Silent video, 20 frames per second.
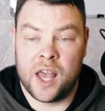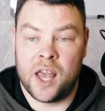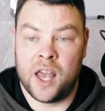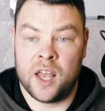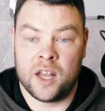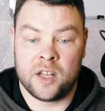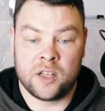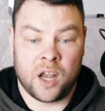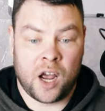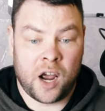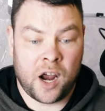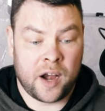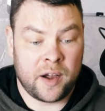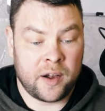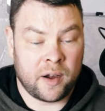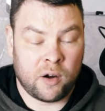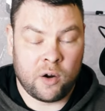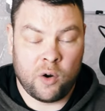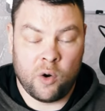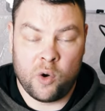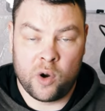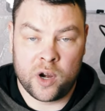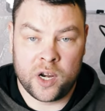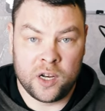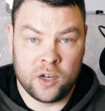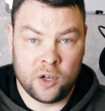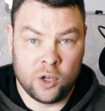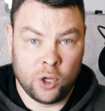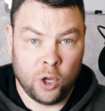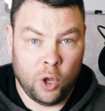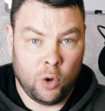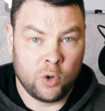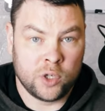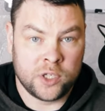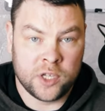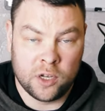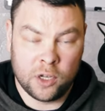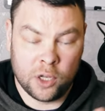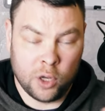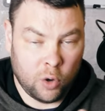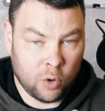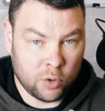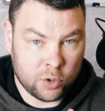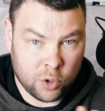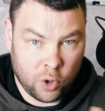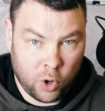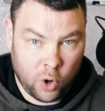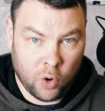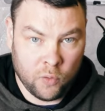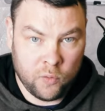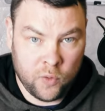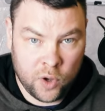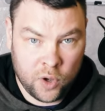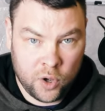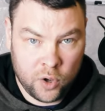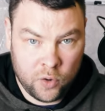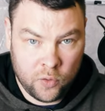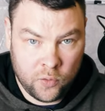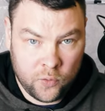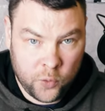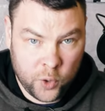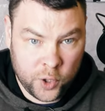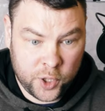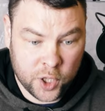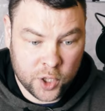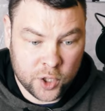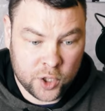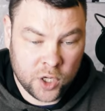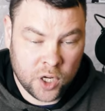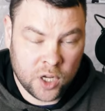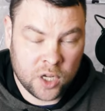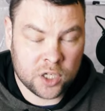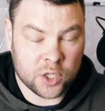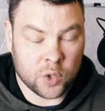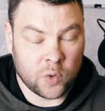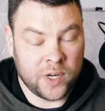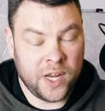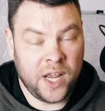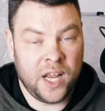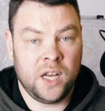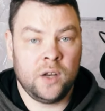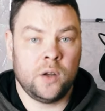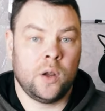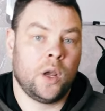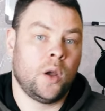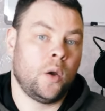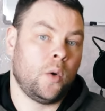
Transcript: and I recorded loads and loads of footage. So then